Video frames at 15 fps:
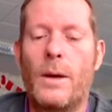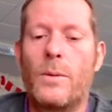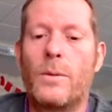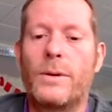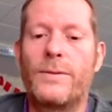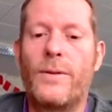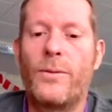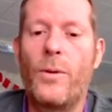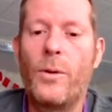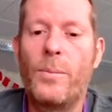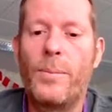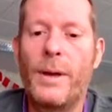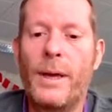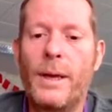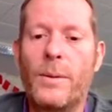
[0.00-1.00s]
Whereas for
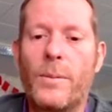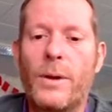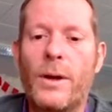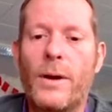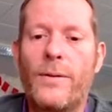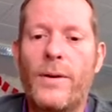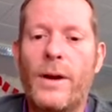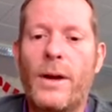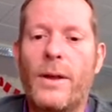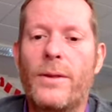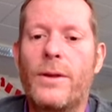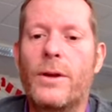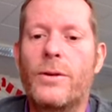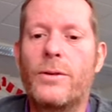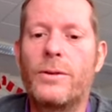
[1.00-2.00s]
Route B, we offer
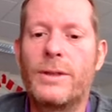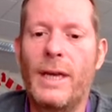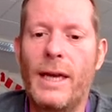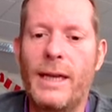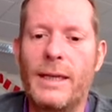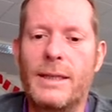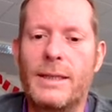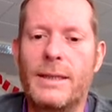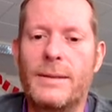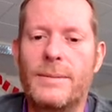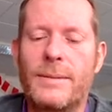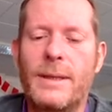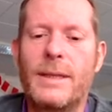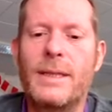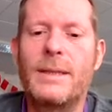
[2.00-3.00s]
the Crusades.
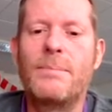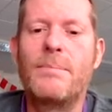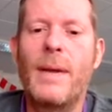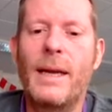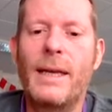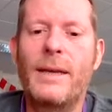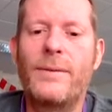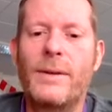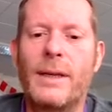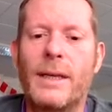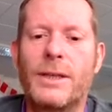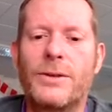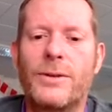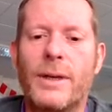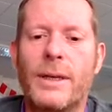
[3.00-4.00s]
So this is medieval
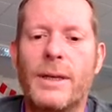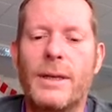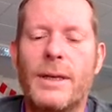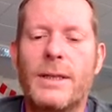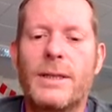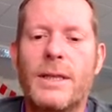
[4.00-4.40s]
history.